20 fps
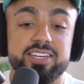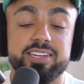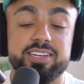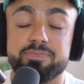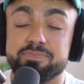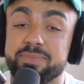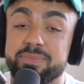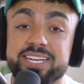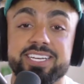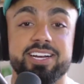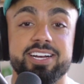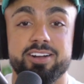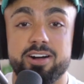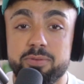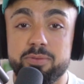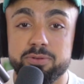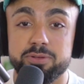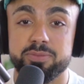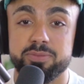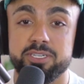make a
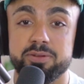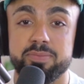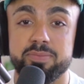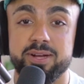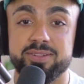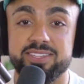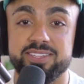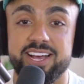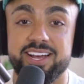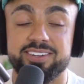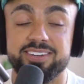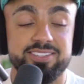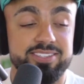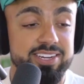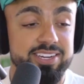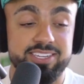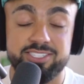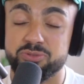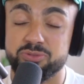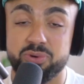compliment about that.
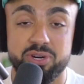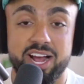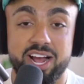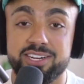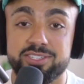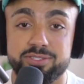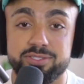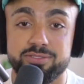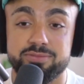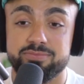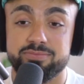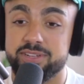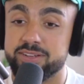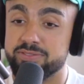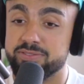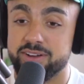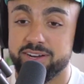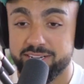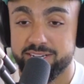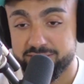That's what I do.
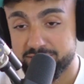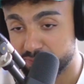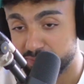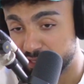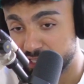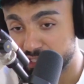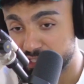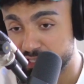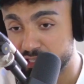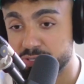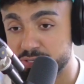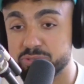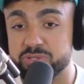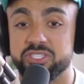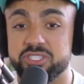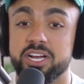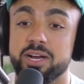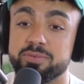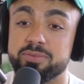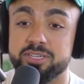If I like somebody's
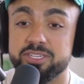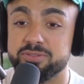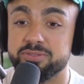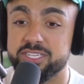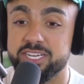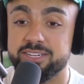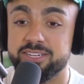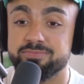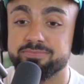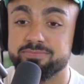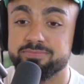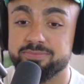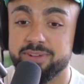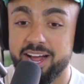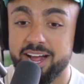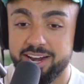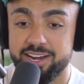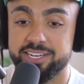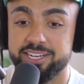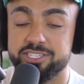shoes, I'm going to say,
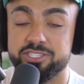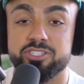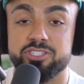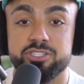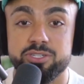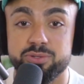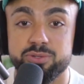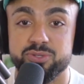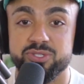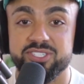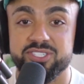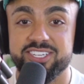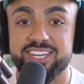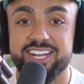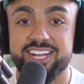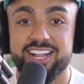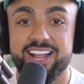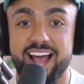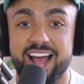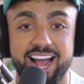I like your shoes.
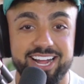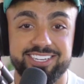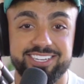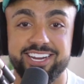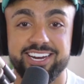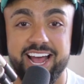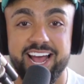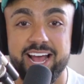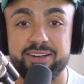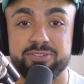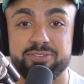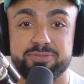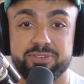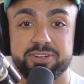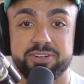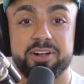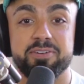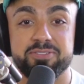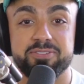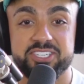And then I have a fun
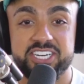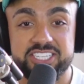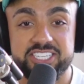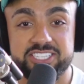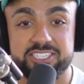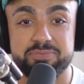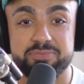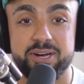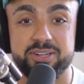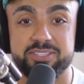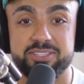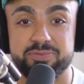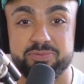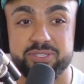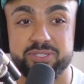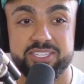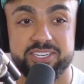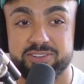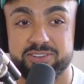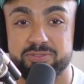conversation about them
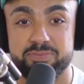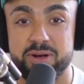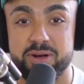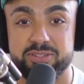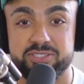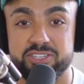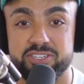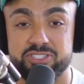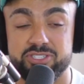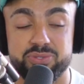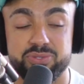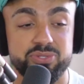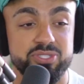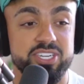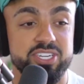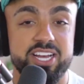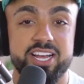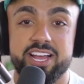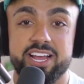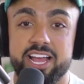about their shoes.
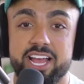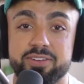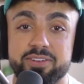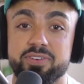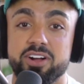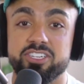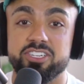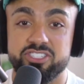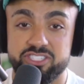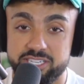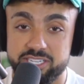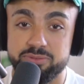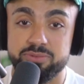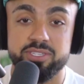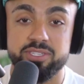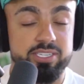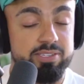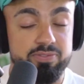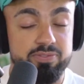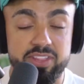If I
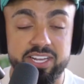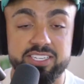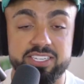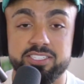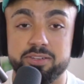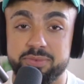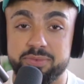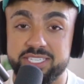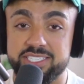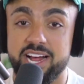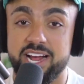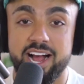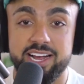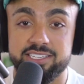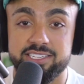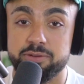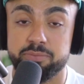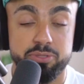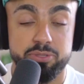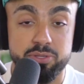genuinely think somebody's
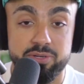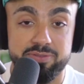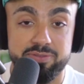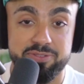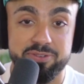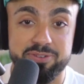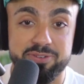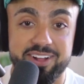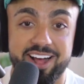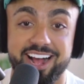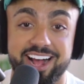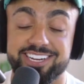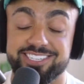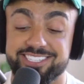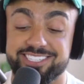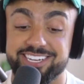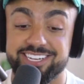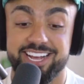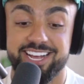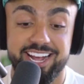eyes are beautiful, I
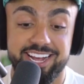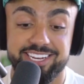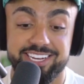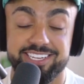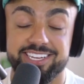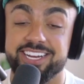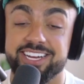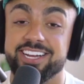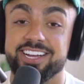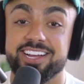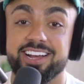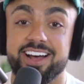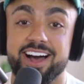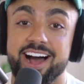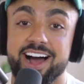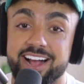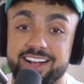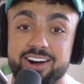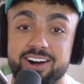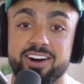say, hey,
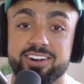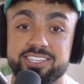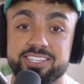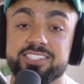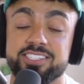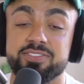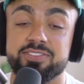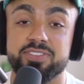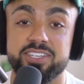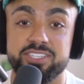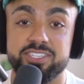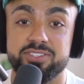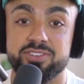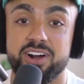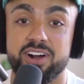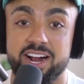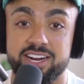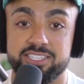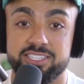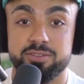I honestly think your
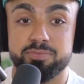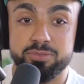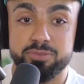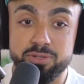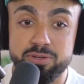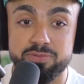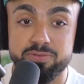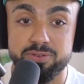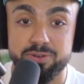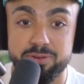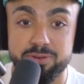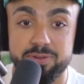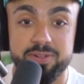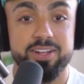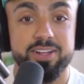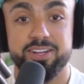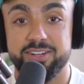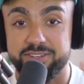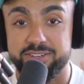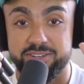eyes are beautiful.
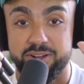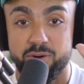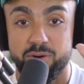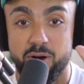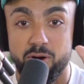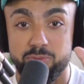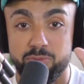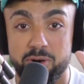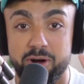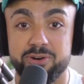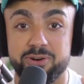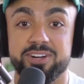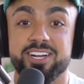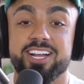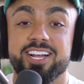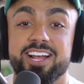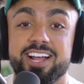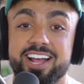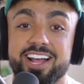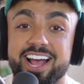no homo.
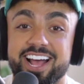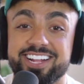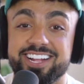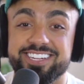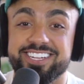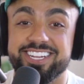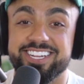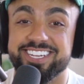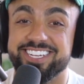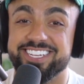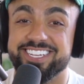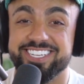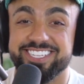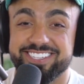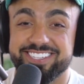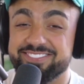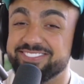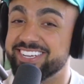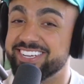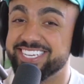And
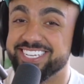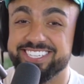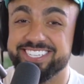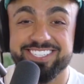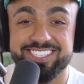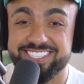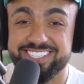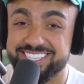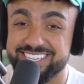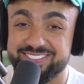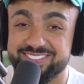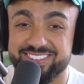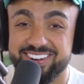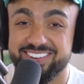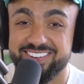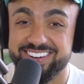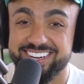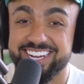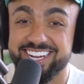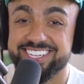we just keep
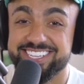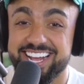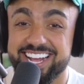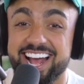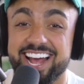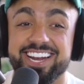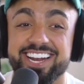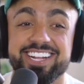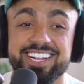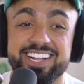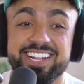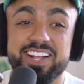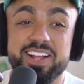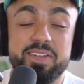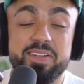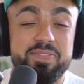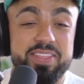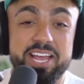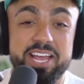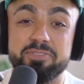going like that.
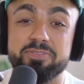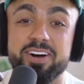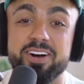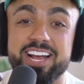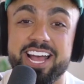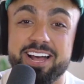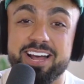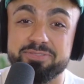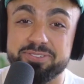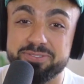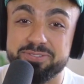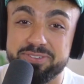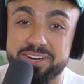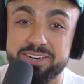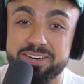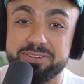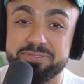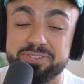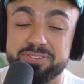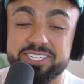If I have a
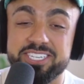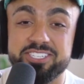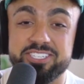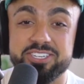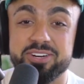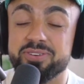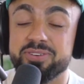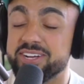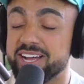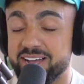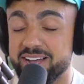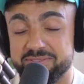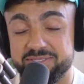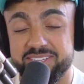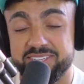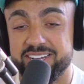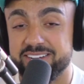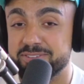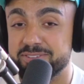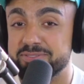very funny joke, I
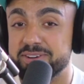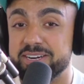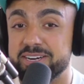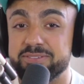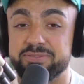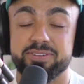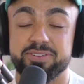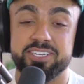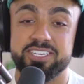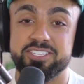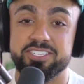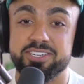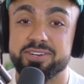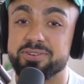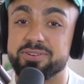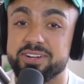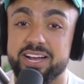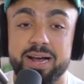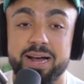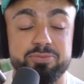tell a very funny
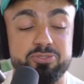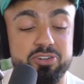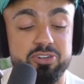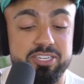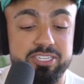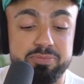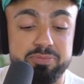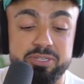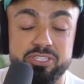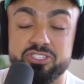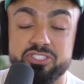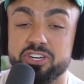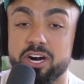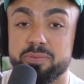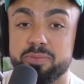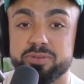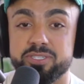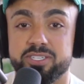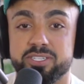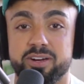joke. I'm trying to be
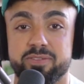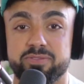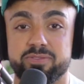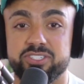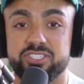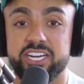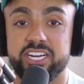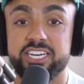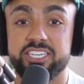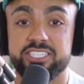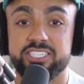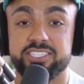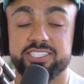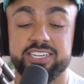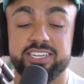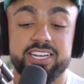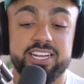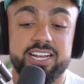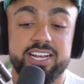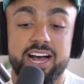sharp in the conversation.
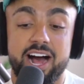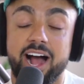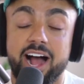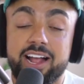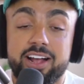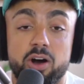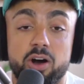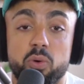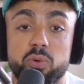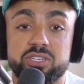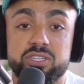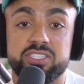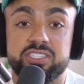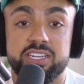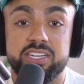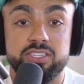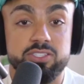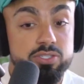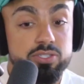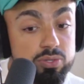I always
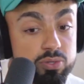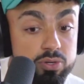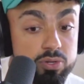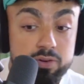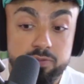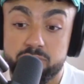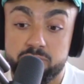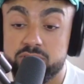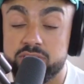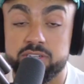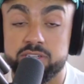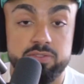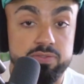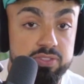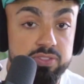tend to look for little